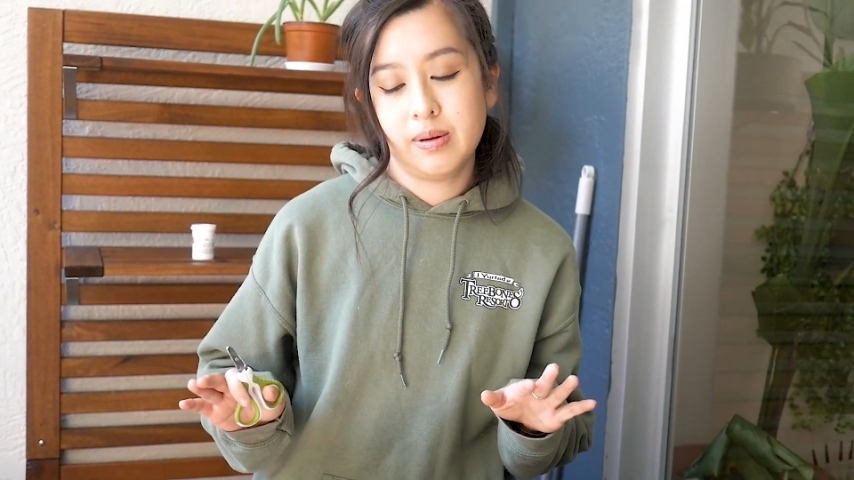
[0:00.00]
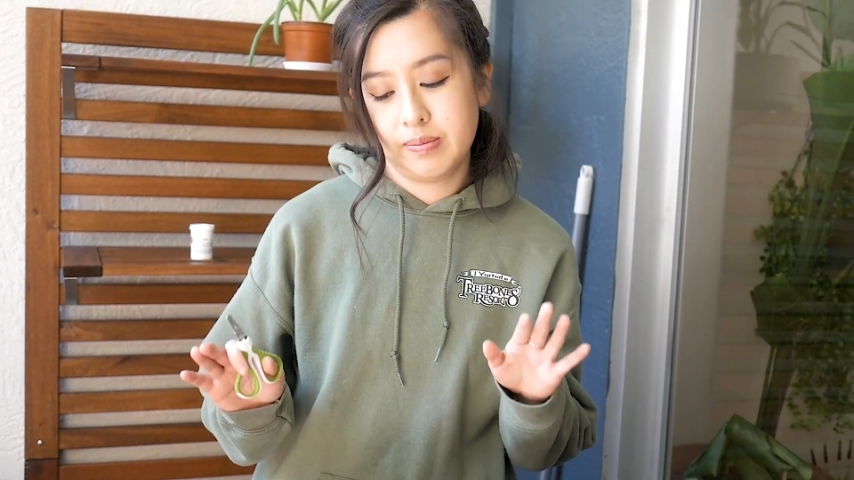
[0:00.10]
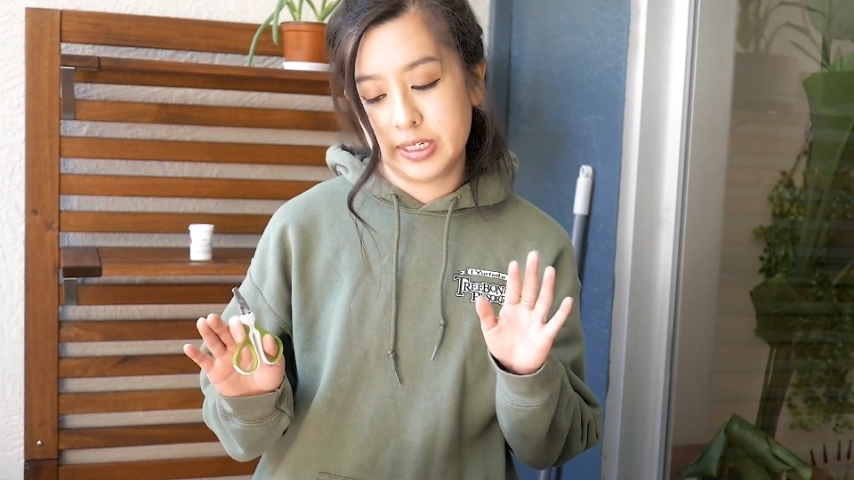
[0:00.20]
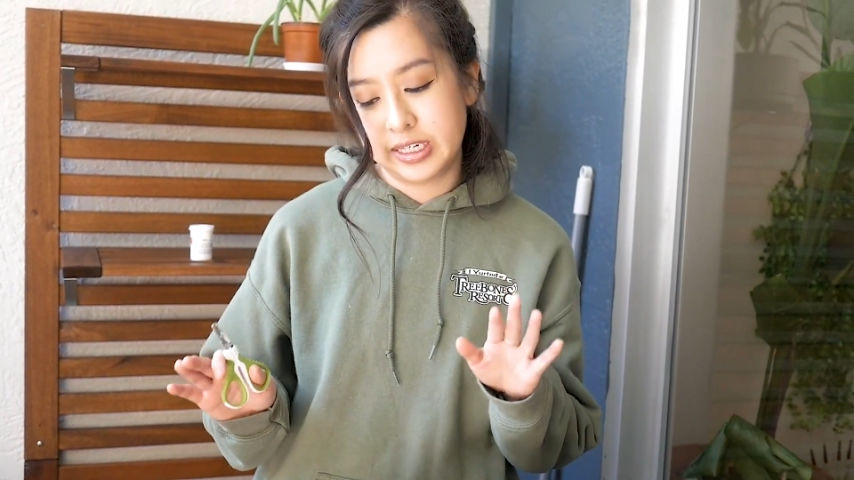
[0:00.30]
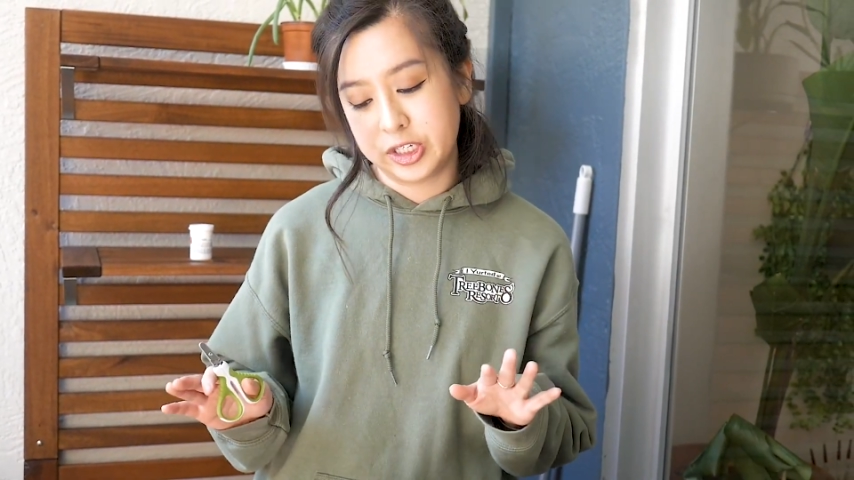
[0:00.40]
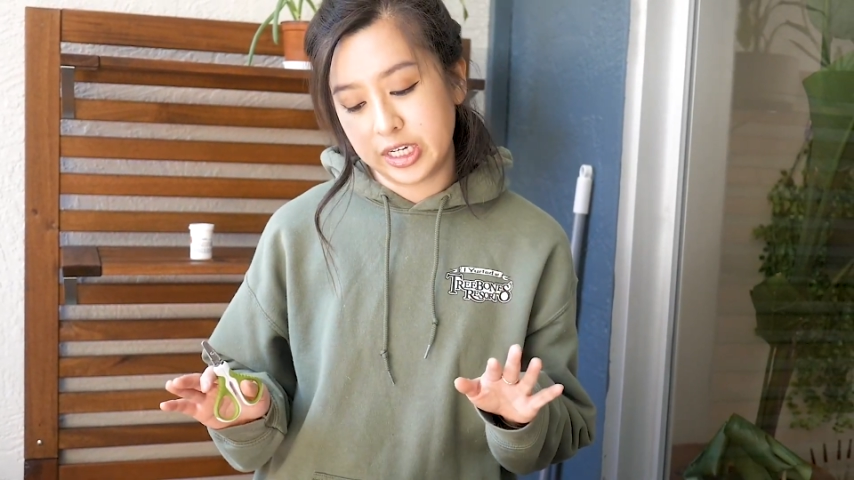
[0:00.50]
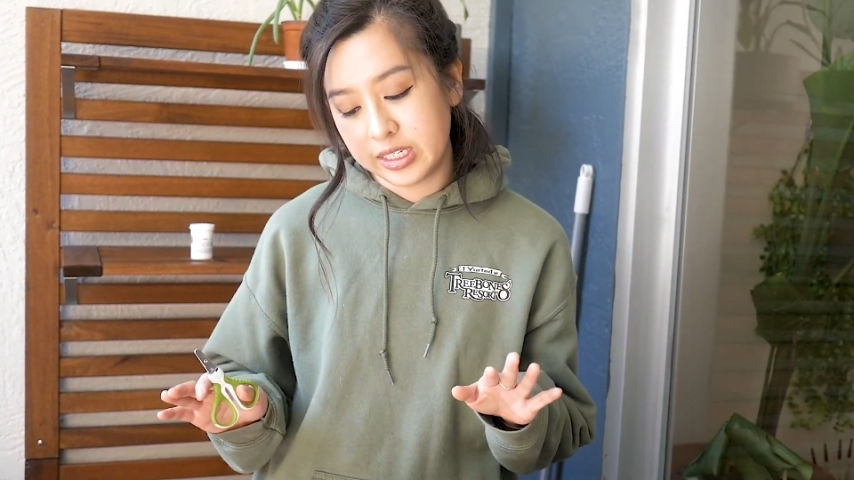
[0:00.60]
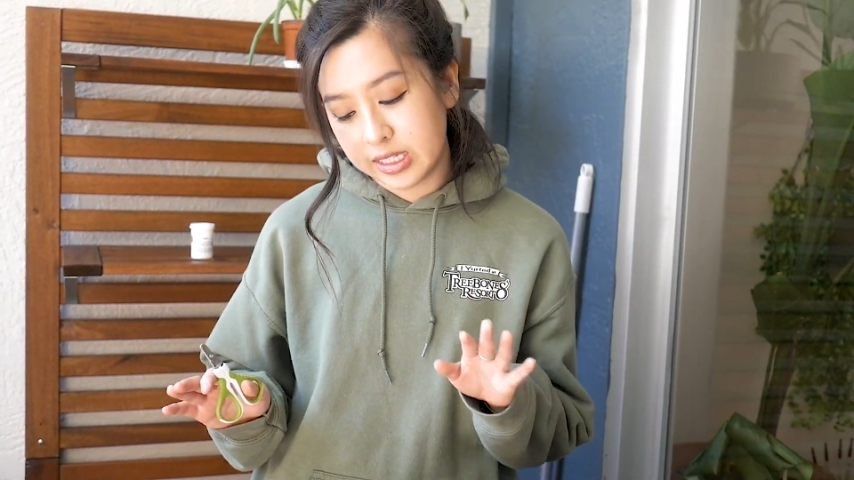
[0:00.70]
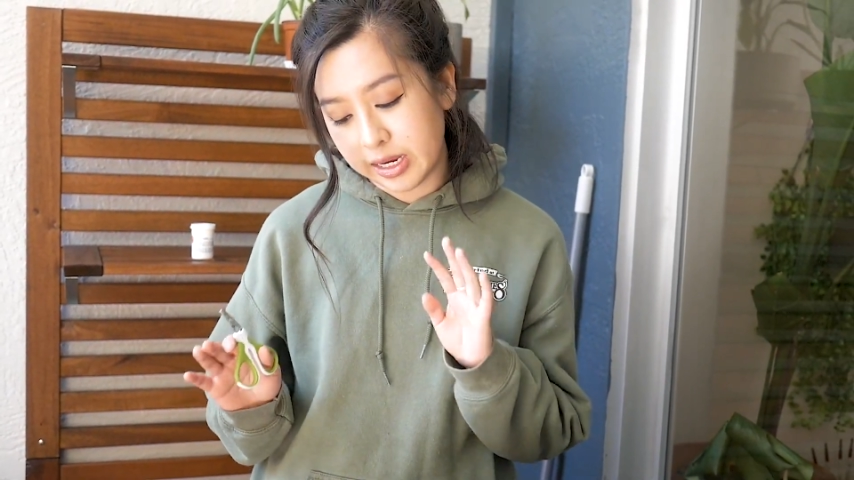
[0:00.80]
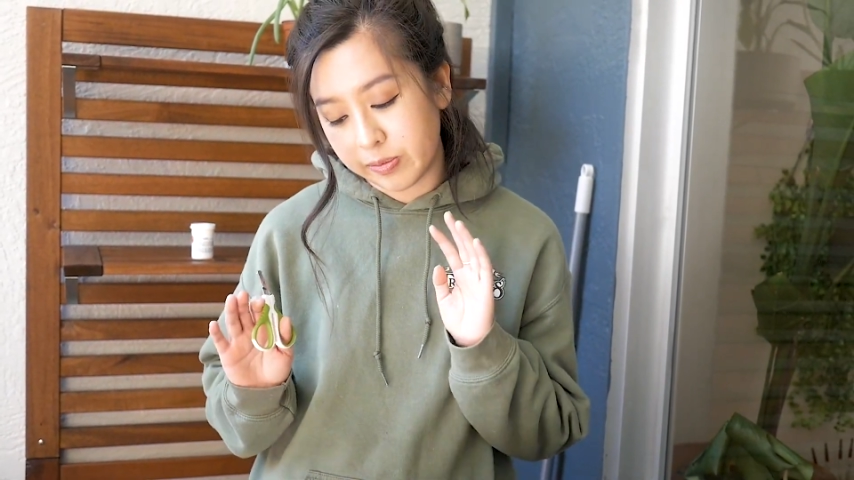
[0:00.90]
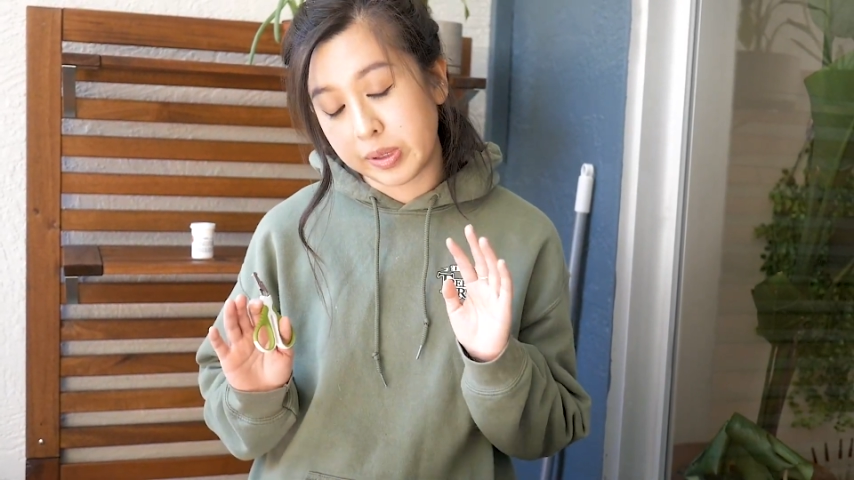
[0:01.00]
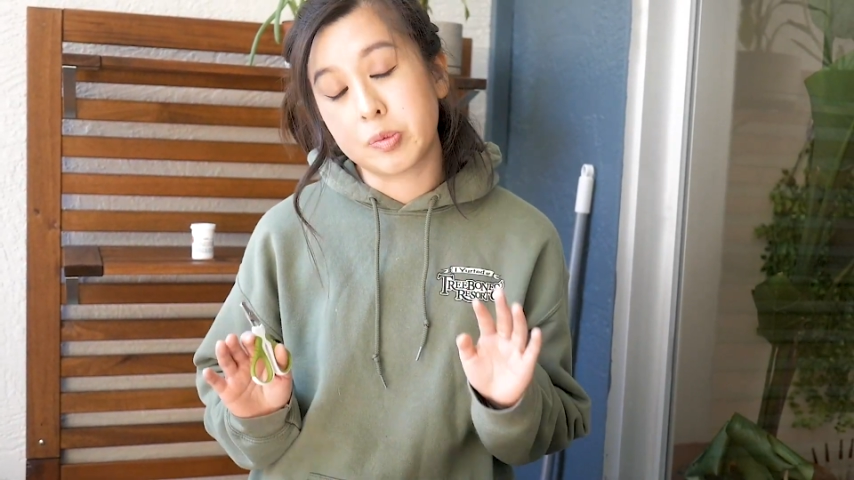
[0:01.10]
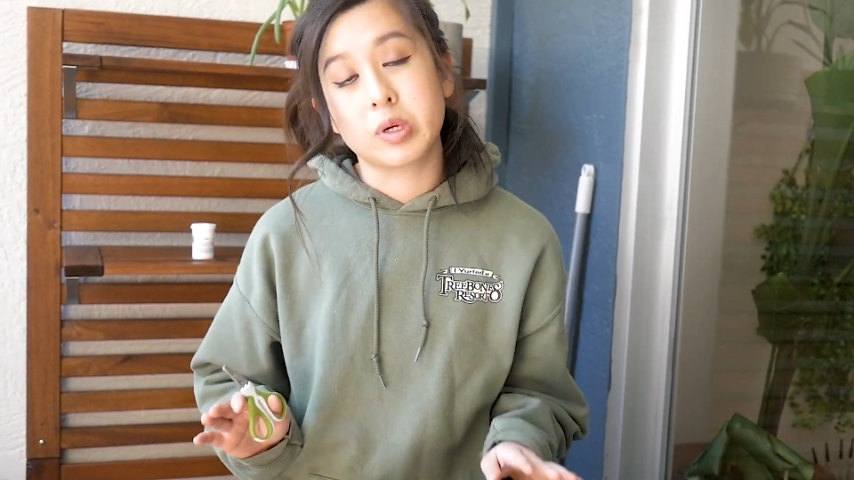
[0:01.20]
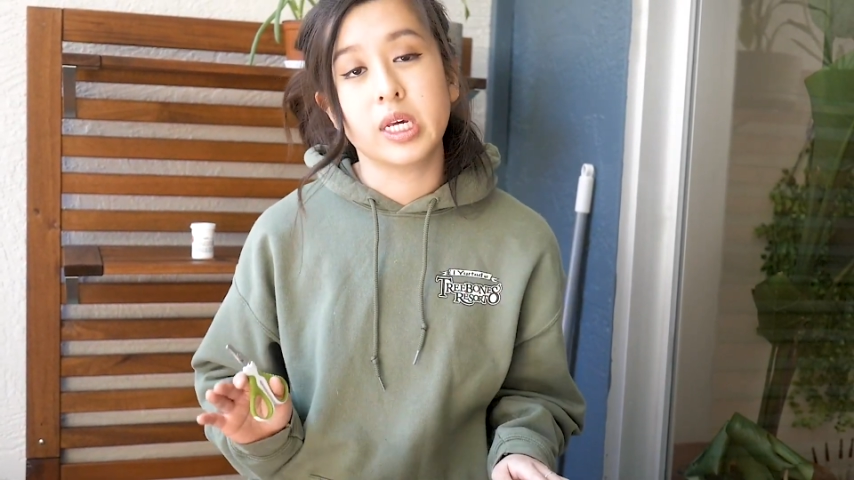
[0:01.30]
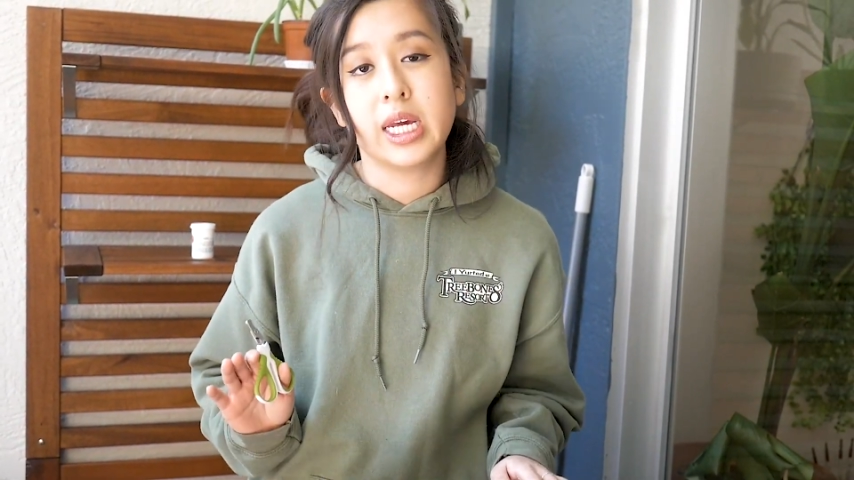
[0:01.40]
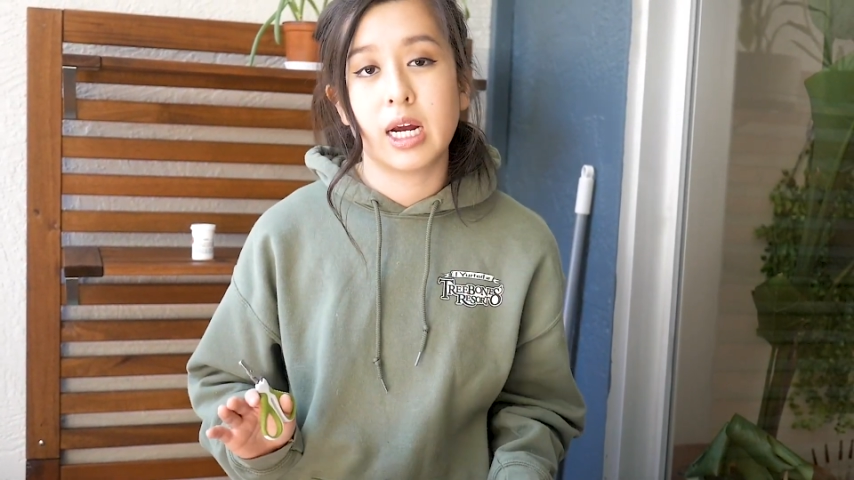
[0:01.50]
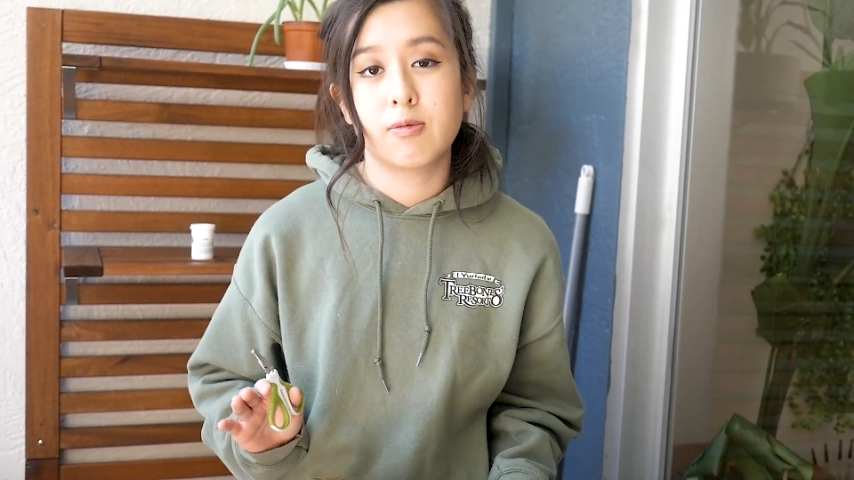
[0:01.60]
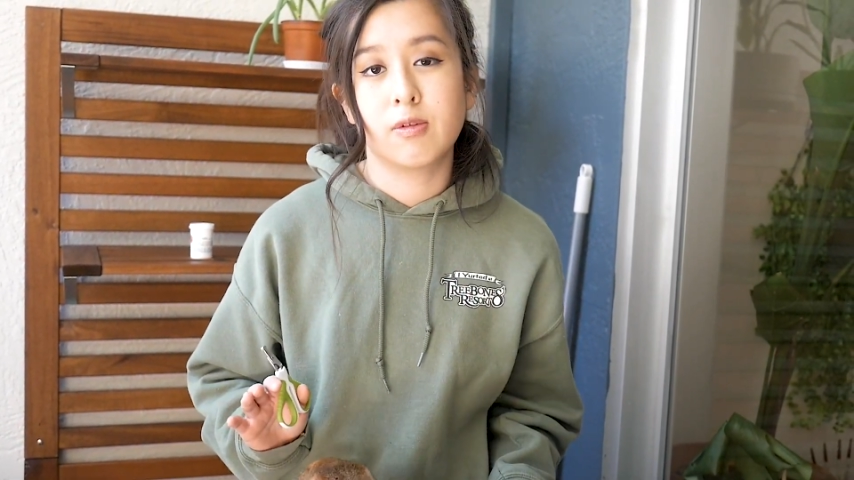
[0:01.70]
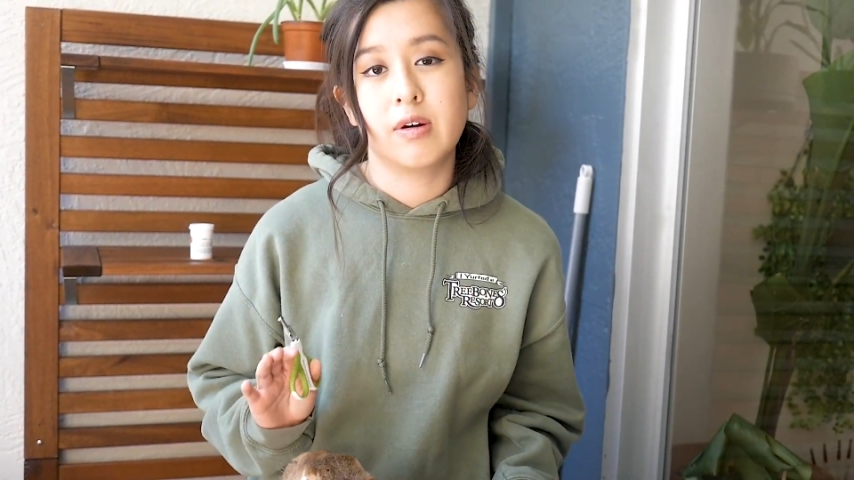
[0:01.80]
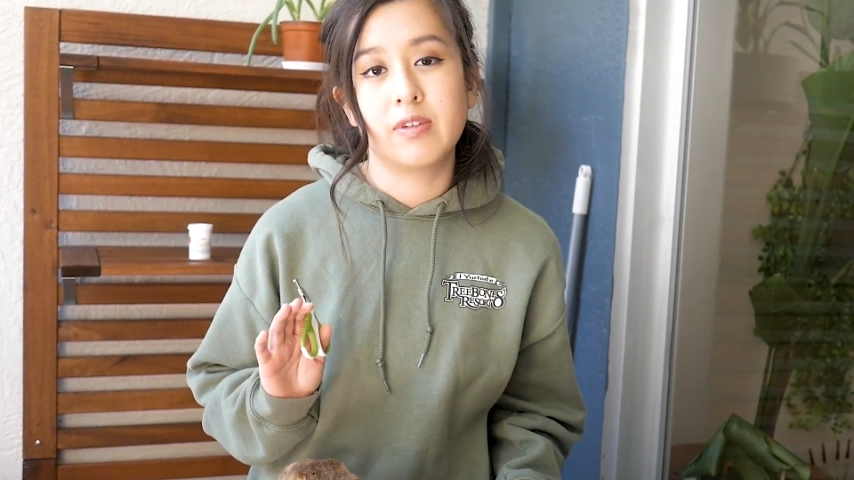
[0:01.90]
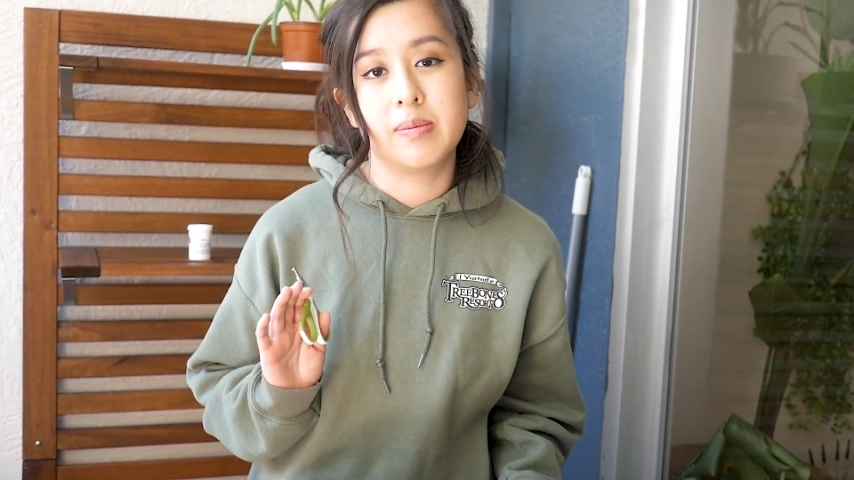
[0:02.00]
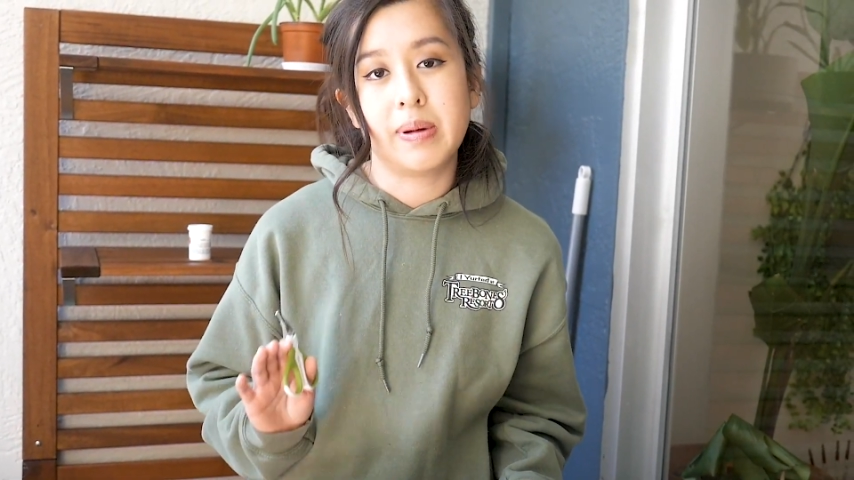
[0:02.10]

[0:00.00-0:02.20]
positions, and be really careful of their